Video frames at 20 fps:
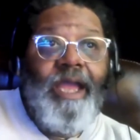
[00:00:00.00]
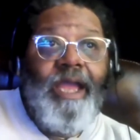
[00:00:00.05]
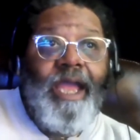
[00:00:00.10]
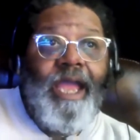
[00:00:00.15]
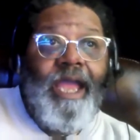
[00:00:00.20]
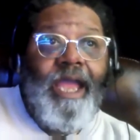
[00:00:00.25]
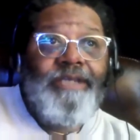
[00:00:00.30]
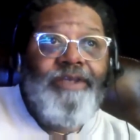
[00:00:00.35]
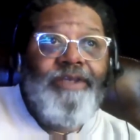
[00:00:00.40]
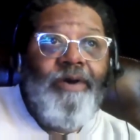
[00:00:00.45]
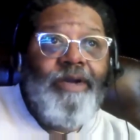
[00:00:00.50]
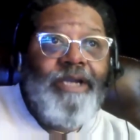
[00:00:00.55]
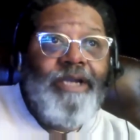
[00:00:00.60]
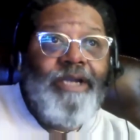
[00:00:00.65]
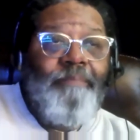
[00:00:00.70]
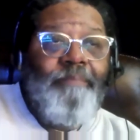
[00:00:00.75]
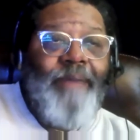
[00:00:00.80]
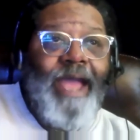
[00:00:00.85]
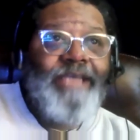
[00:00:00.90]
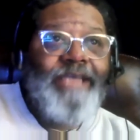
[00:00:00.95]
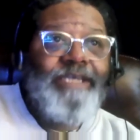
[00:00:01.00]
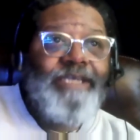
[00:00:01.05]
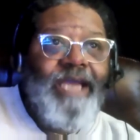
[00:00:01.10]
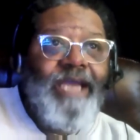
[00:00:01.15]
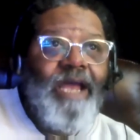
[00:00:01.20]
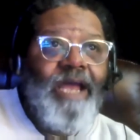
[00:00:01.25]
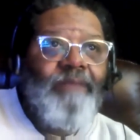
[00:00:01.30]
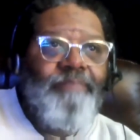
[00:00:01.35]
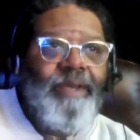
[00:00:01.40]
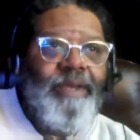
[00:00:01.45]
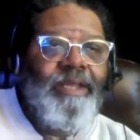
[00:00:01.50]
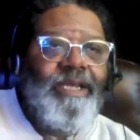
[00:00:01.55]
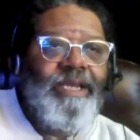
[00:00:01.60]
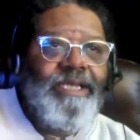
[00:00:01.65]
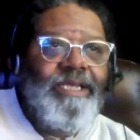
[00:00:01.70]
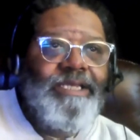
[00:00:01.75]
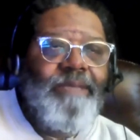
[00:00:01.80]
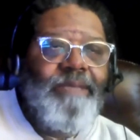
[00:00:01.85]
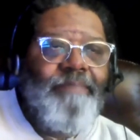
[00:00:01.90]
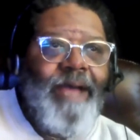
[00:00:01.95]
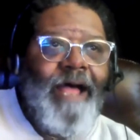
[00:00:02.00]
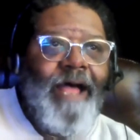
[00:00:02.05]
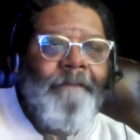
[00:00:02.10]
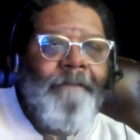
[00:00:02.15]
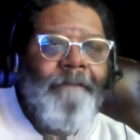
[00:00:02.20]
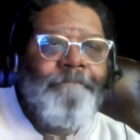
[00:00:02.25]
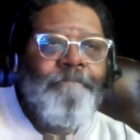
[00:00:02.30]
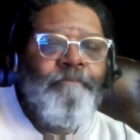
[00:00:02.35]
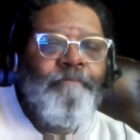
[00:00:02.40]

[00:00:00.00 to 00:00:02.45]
And so compassion accountability is about